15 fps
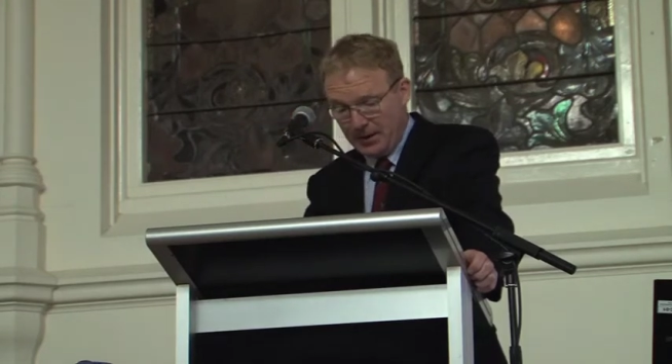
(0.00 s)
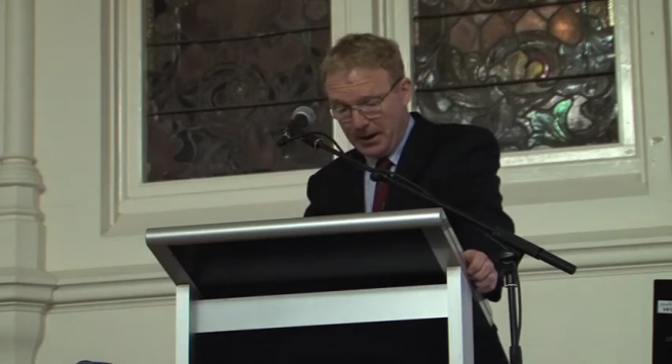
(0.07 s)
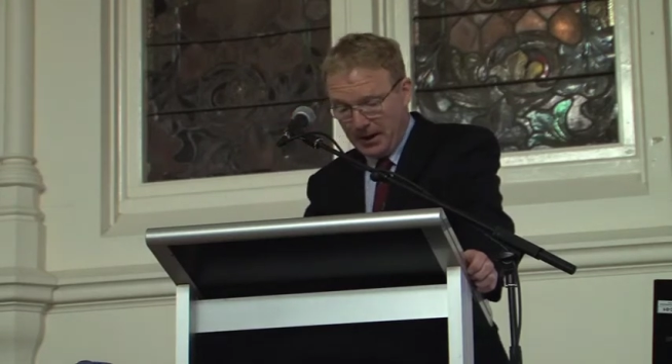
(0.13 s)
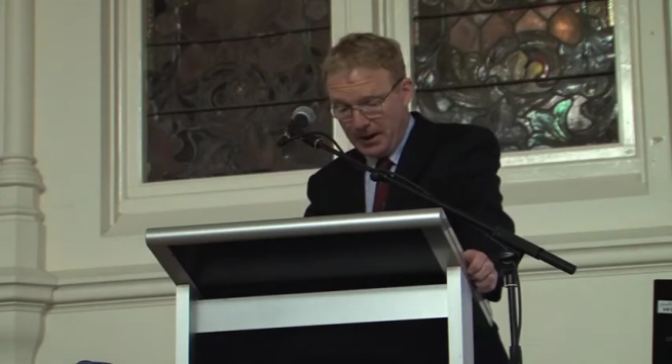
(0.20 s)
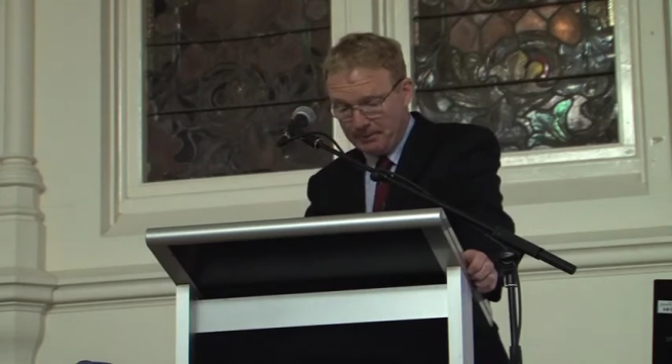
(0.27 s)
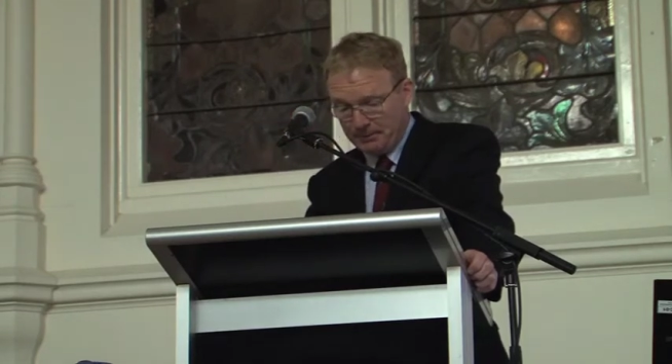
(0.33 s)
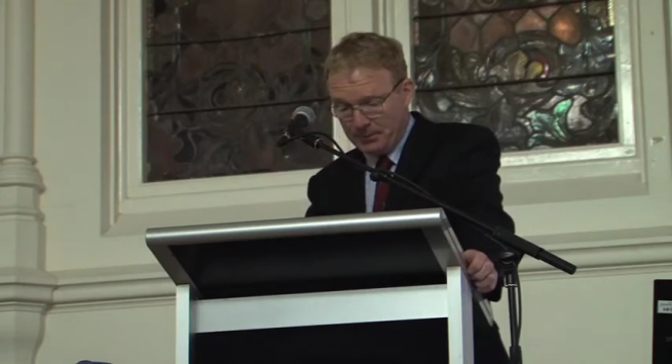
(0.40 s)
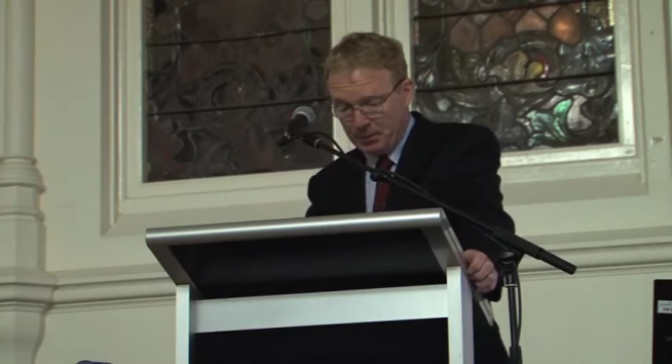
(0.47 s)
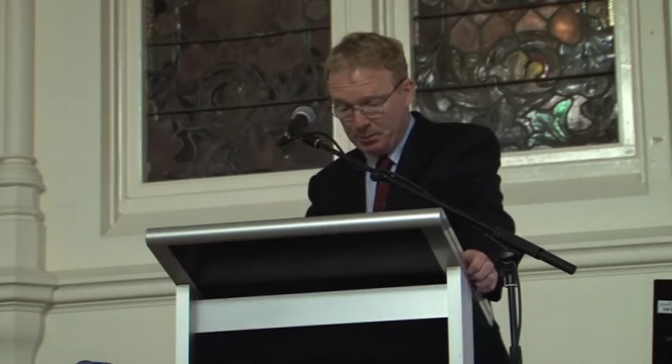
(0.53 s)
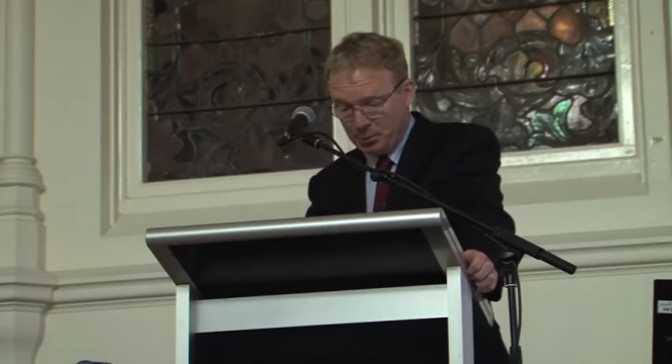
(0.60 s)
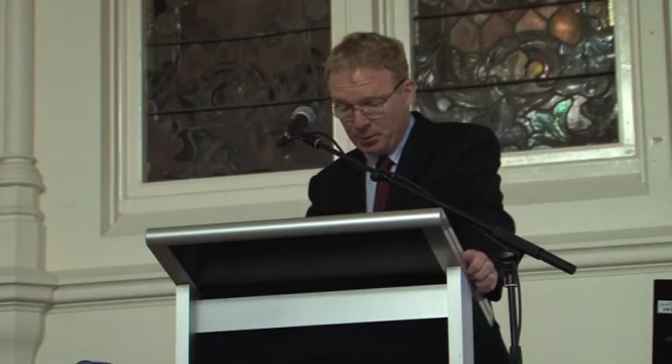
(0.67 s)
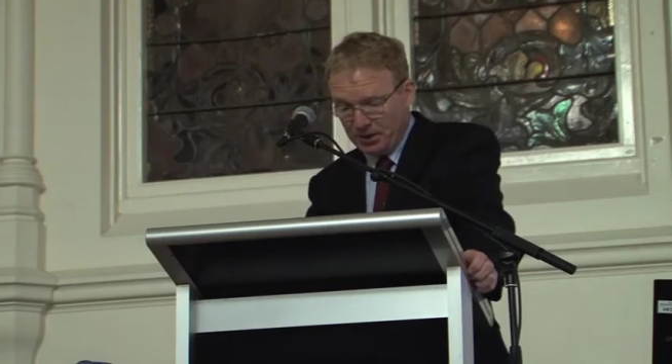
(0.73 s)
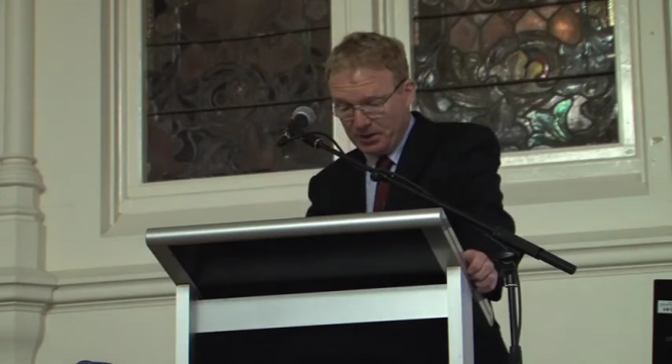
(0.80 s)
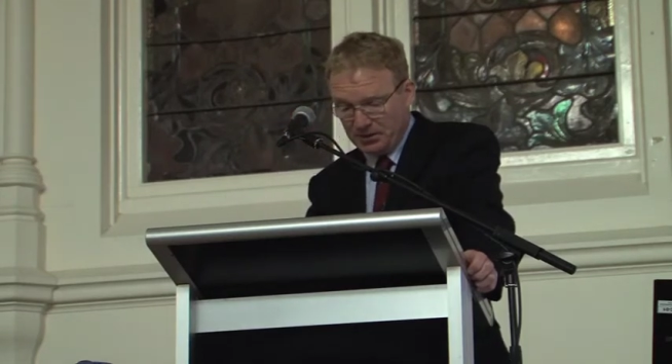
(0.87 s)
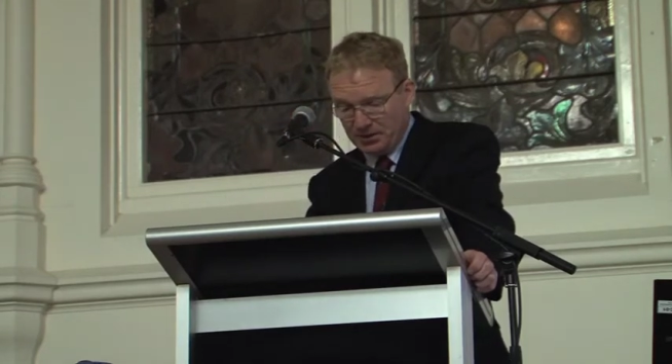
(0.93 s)
Um, the
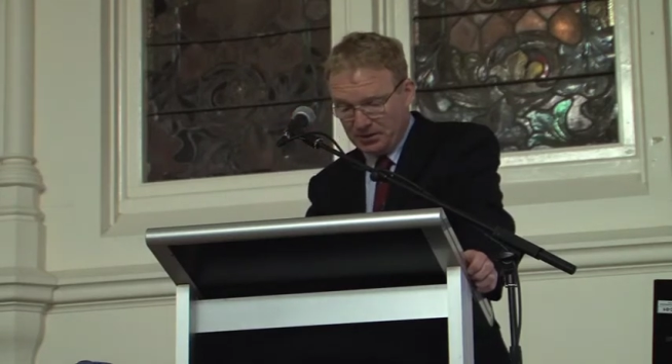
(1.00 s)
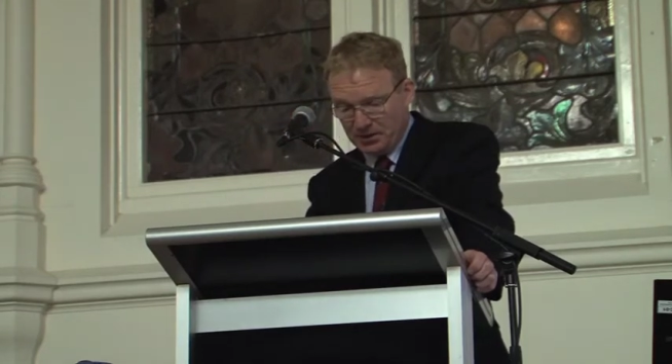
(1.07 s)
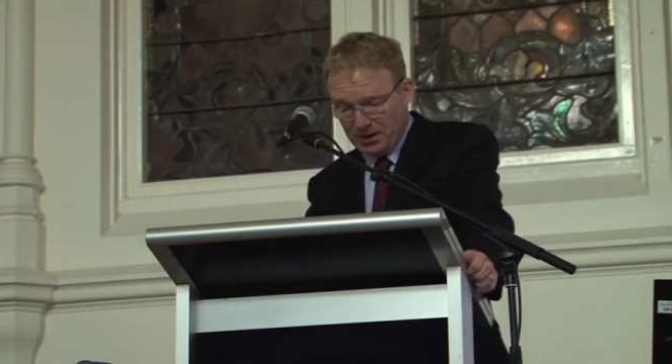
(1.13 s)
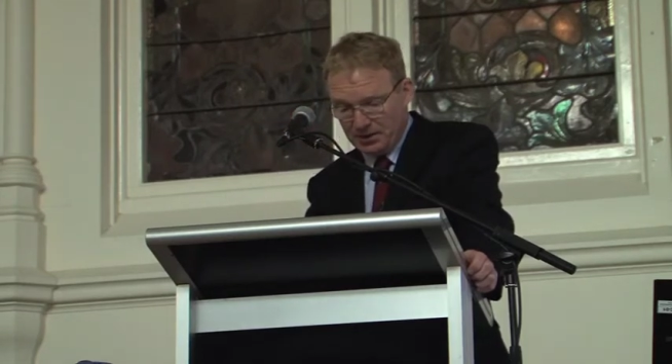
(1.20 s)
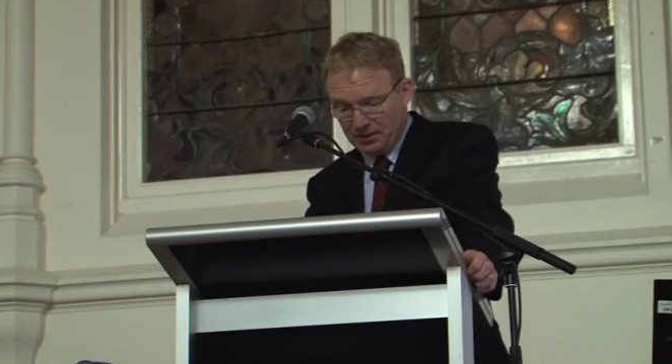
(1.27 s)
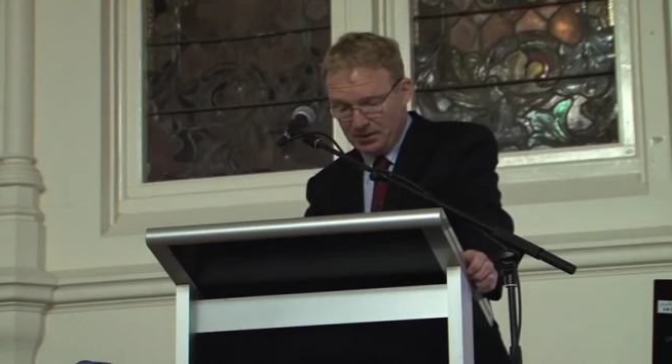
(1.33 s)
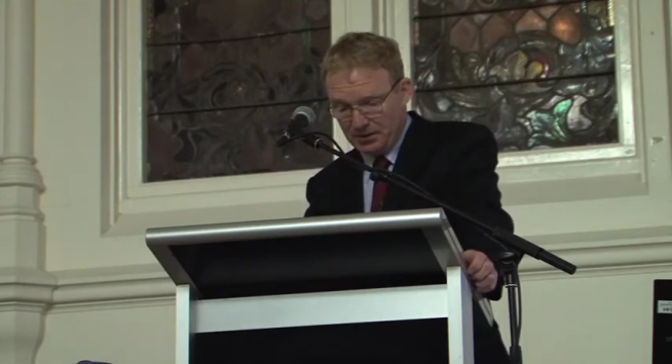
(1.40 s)
point, as he says,